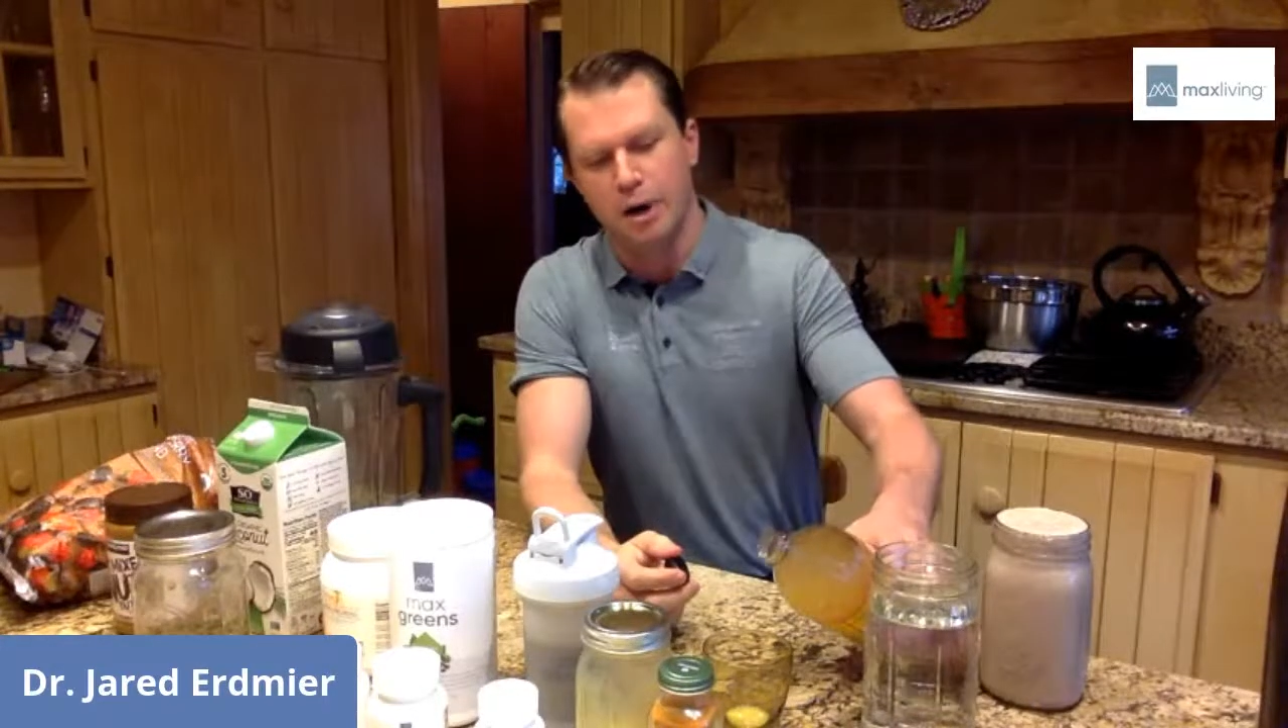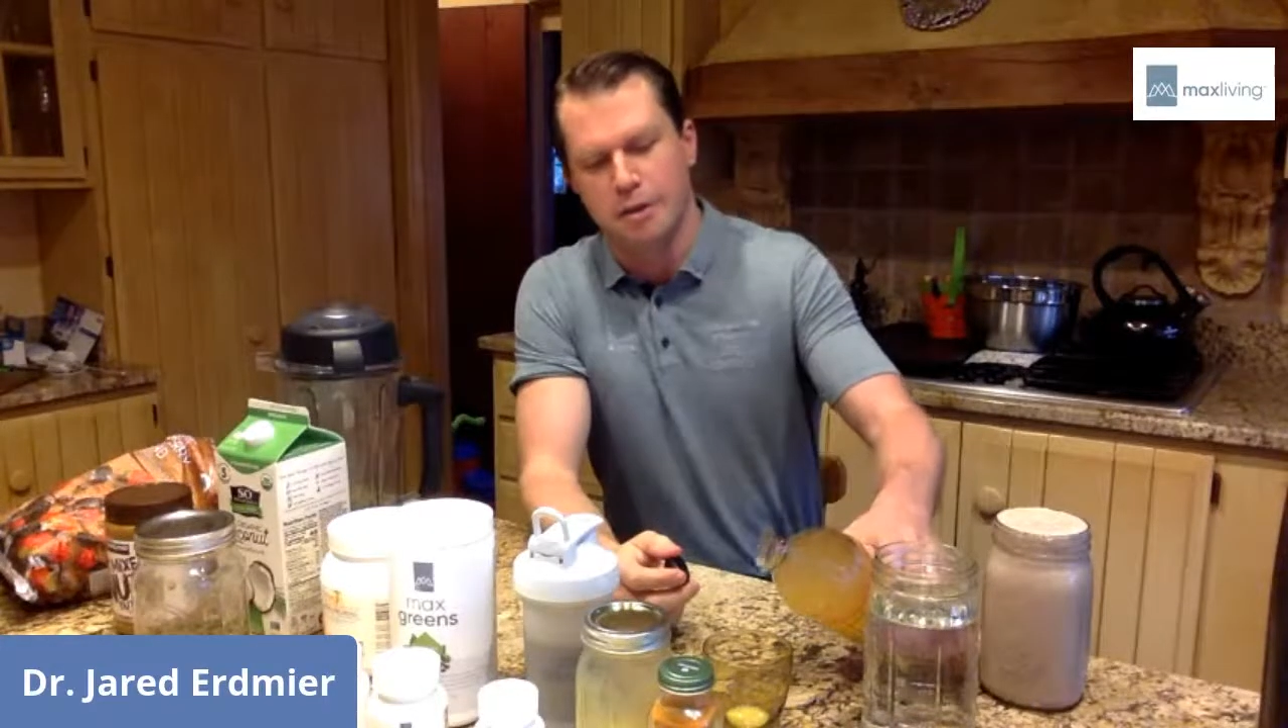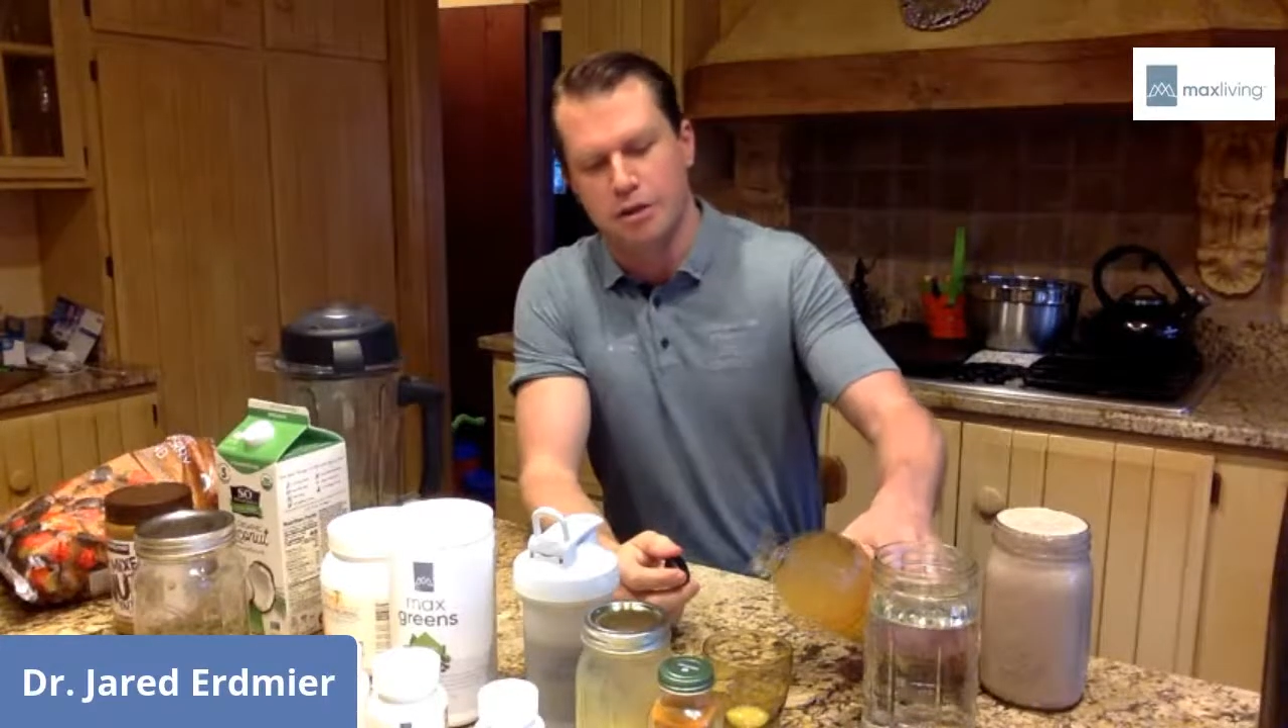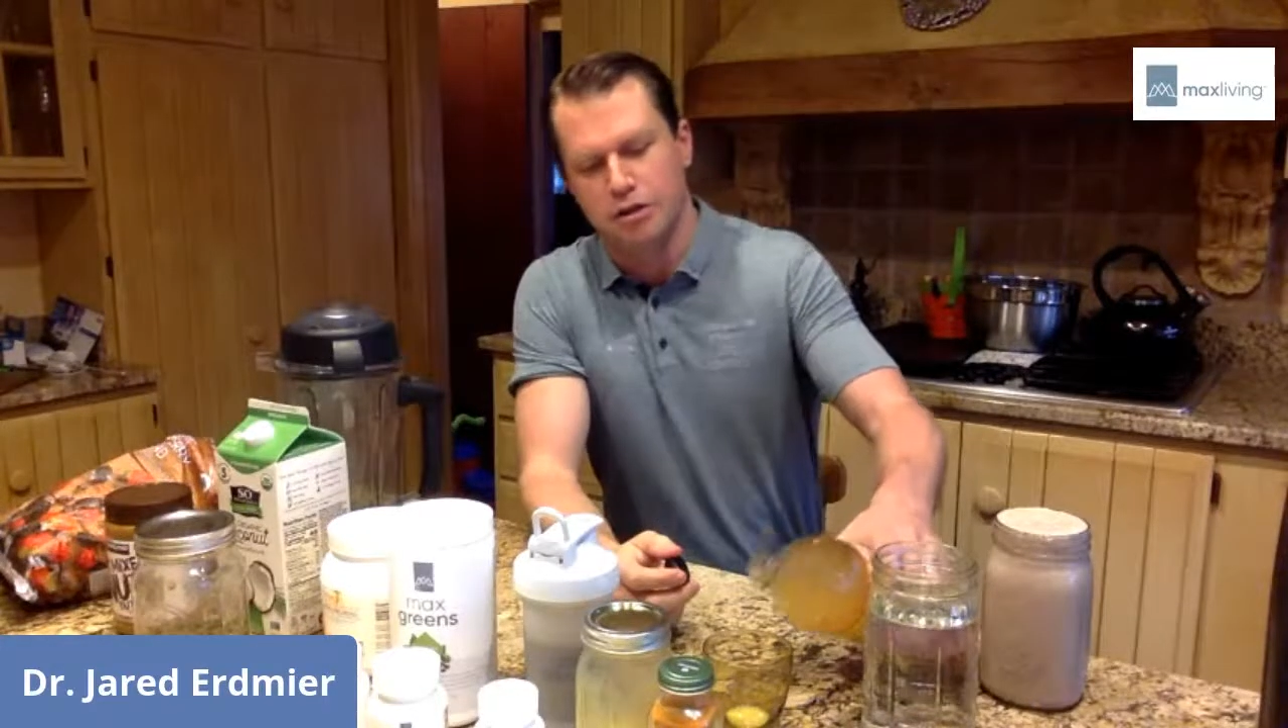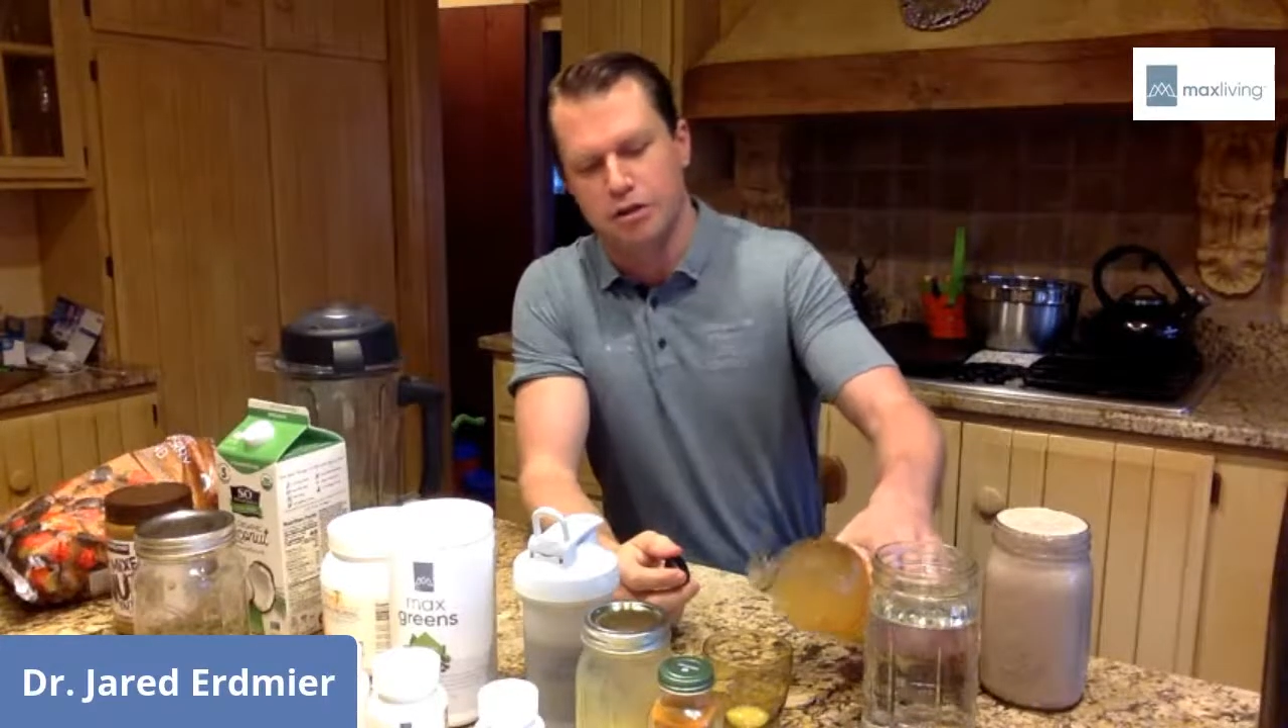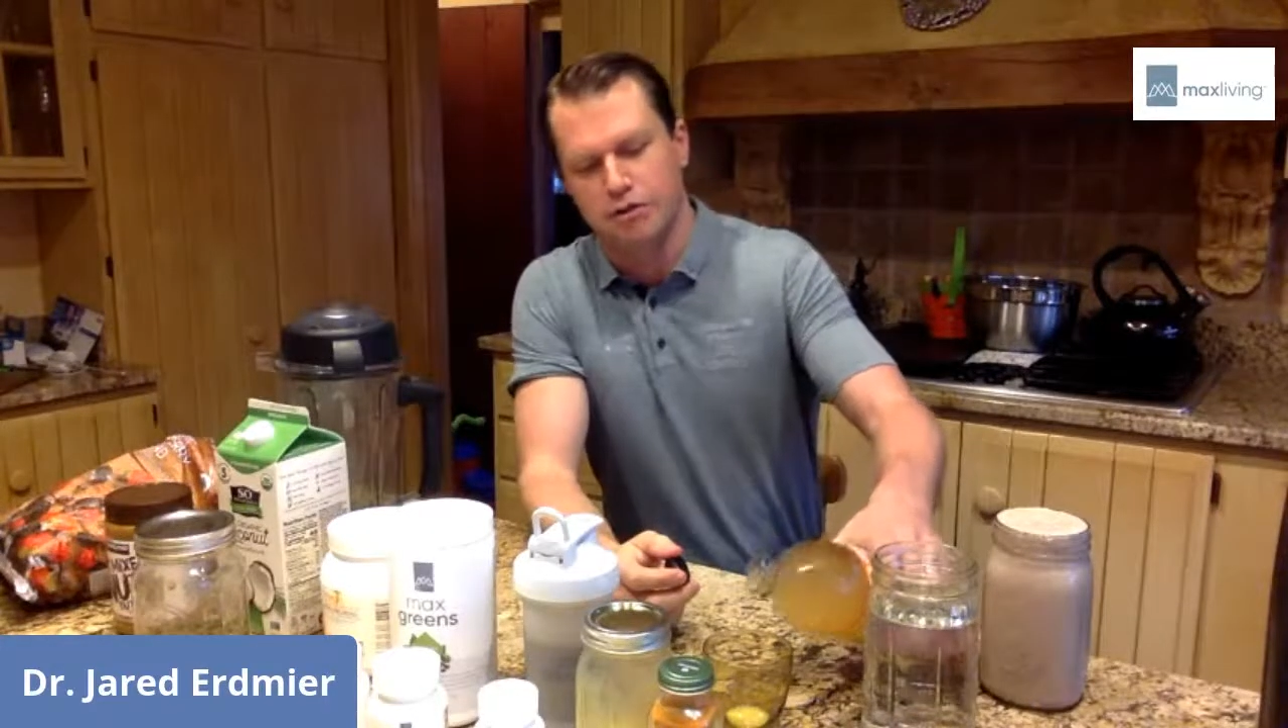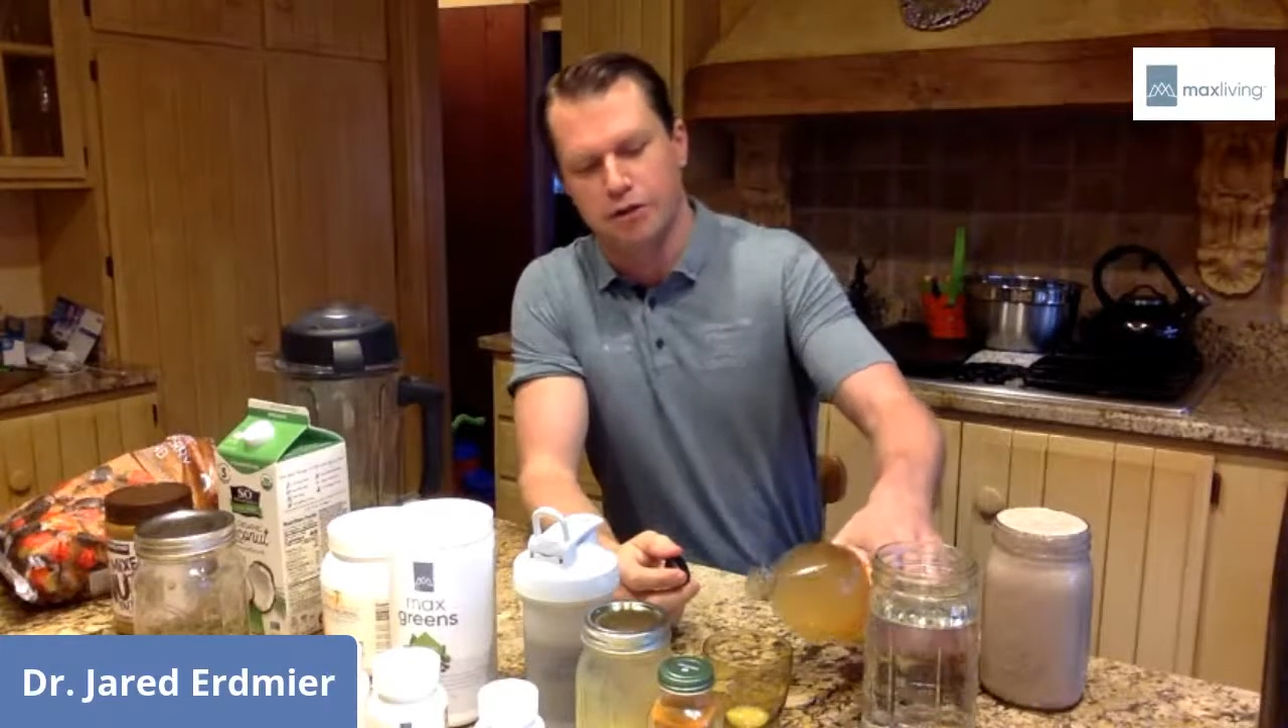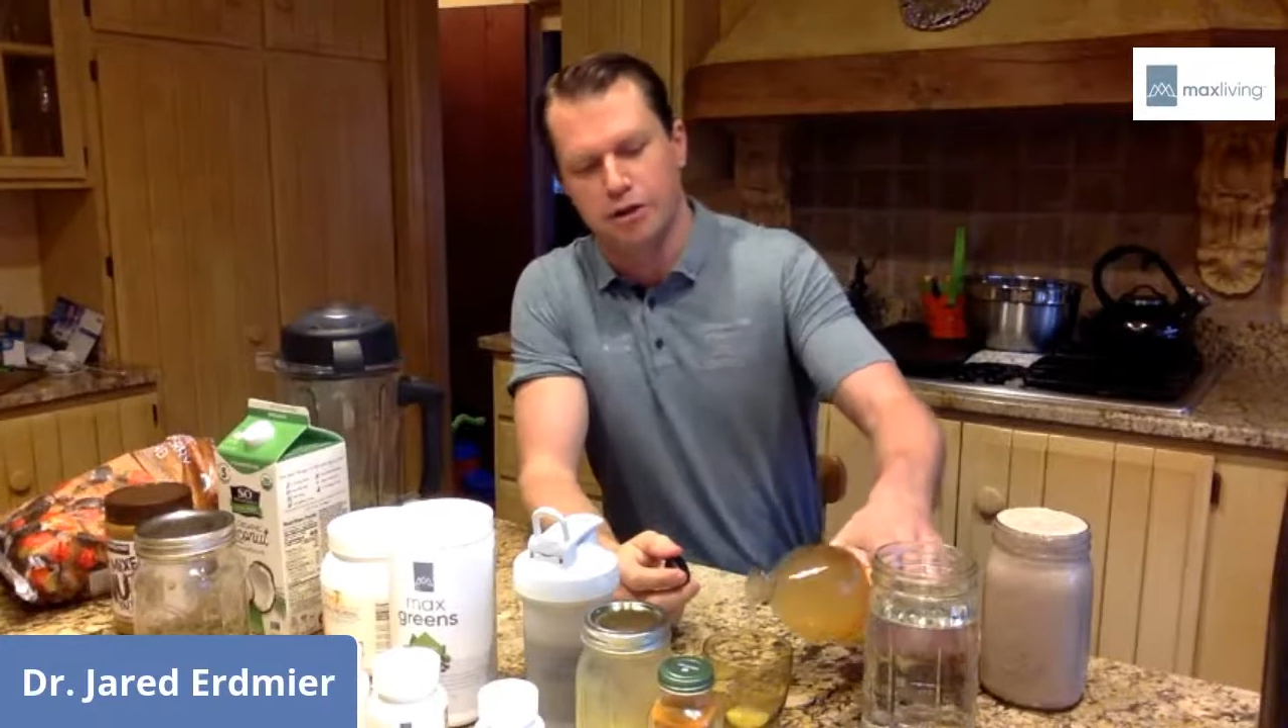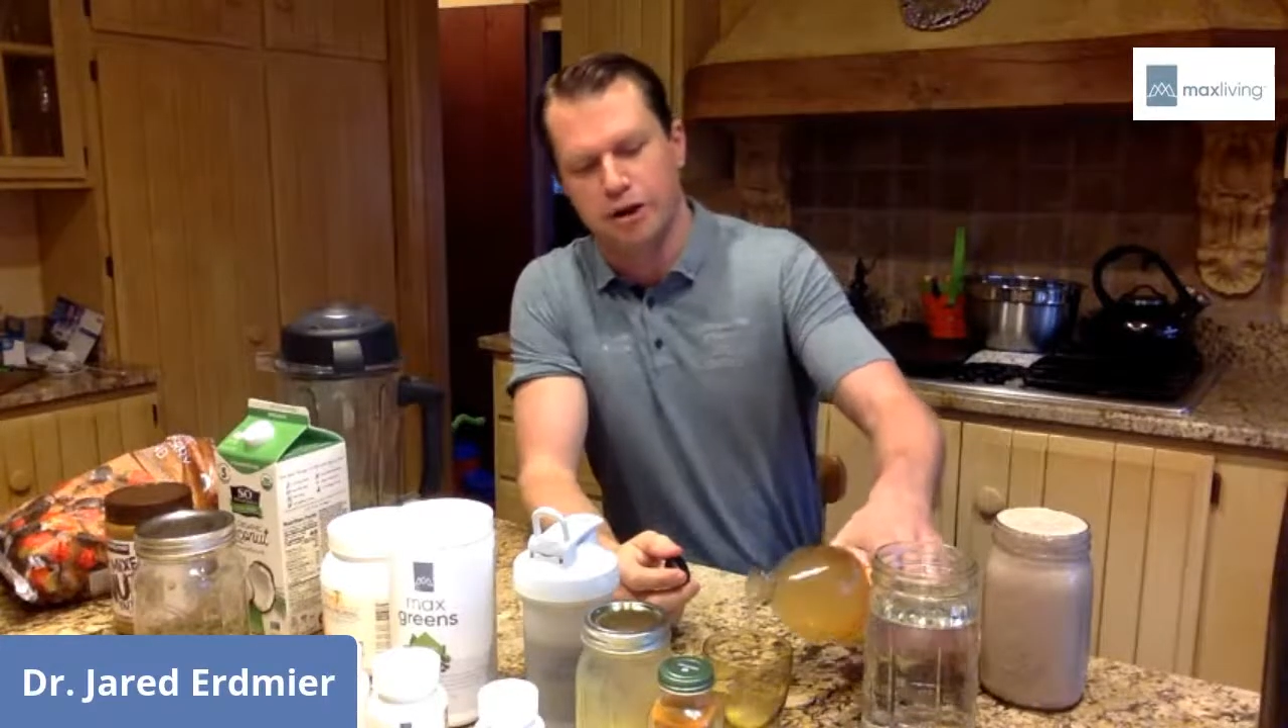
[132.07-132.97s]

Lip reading: It's good for your